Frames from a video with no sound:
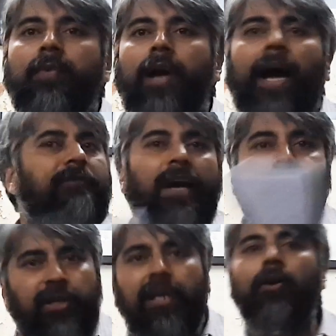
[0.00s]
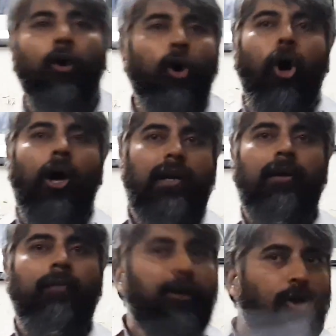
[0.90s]
And we have seen
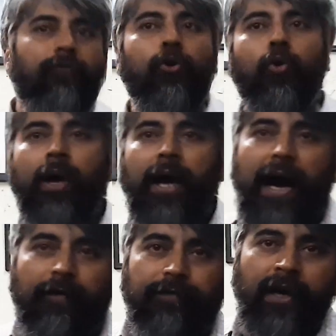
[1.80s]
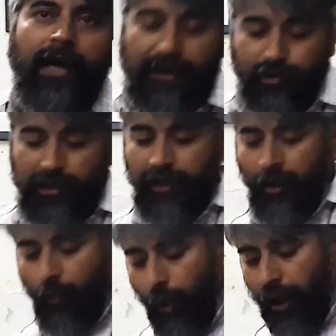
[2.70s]
all. Many of you have actually
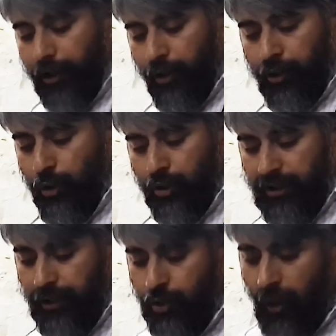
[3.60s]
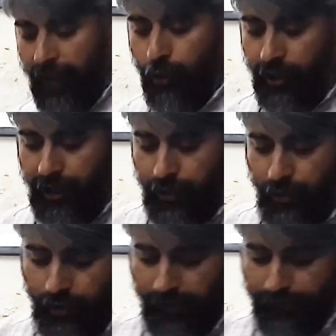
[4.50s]
worked during those days, so I don't need to
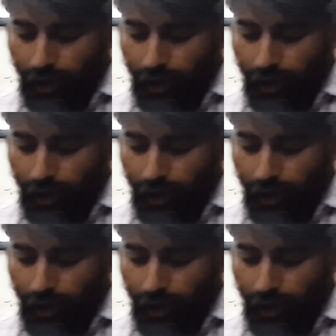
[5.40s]
sort of